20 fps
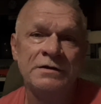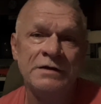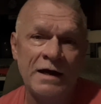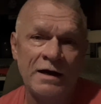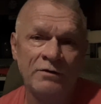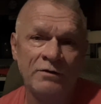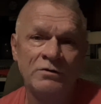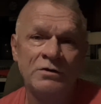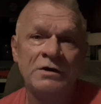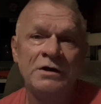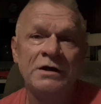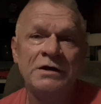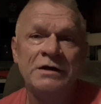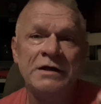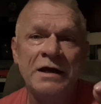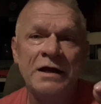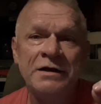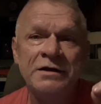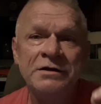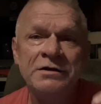Now,
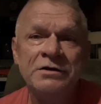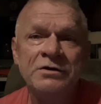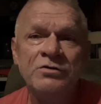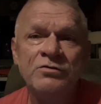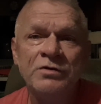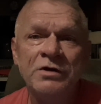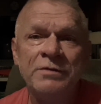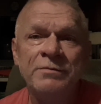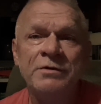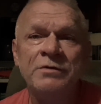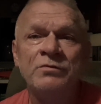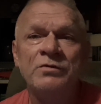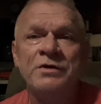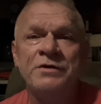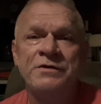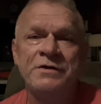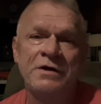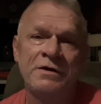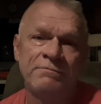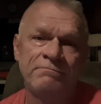get in agreement
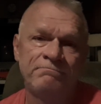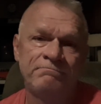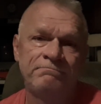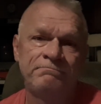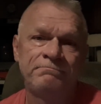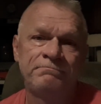with him.